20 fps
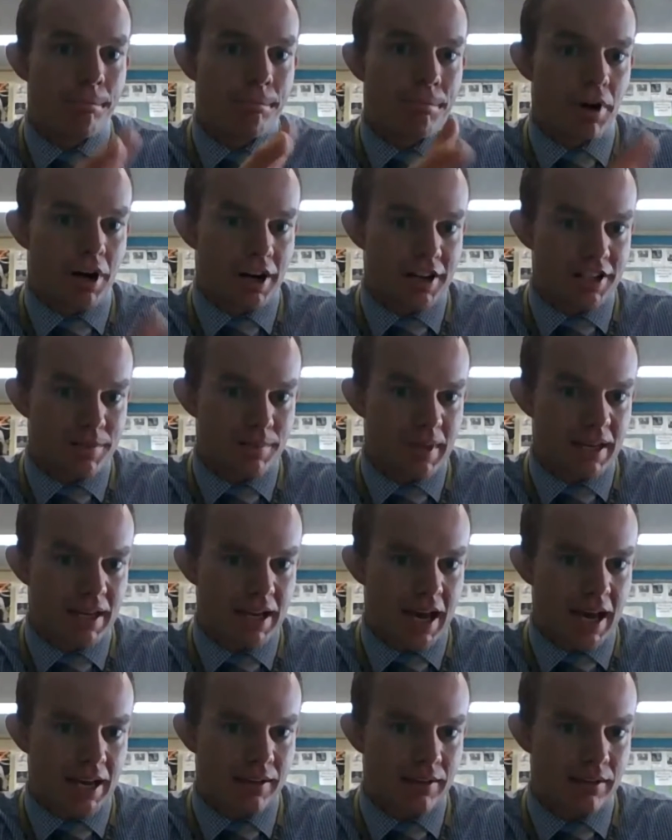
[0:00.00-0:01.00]
pause me
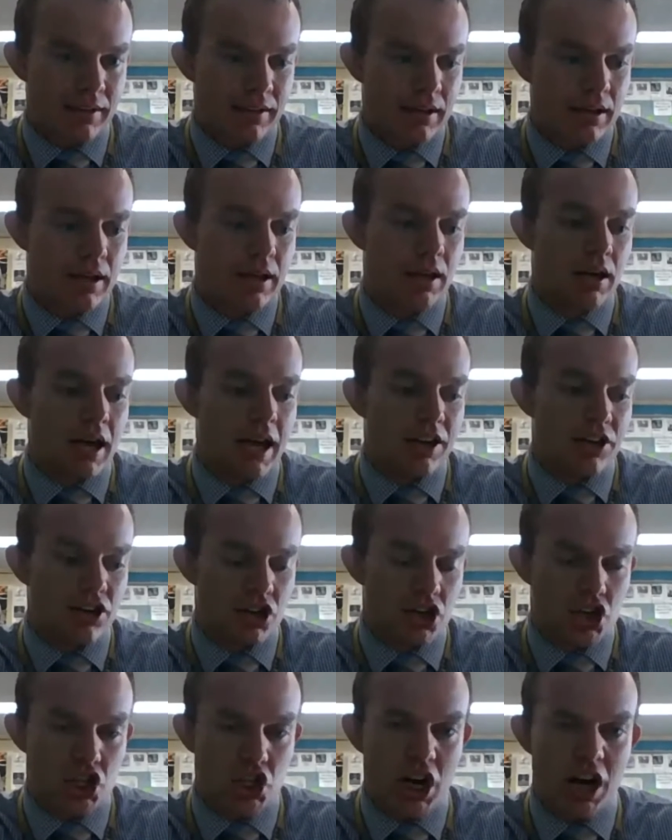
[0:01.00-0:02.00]
again, and
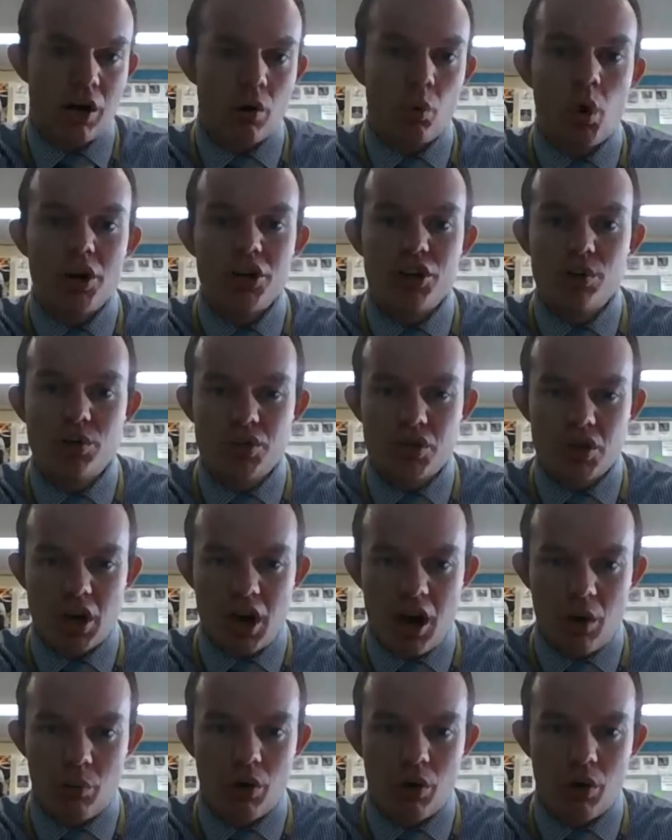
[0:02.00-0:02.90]
just share what you saw.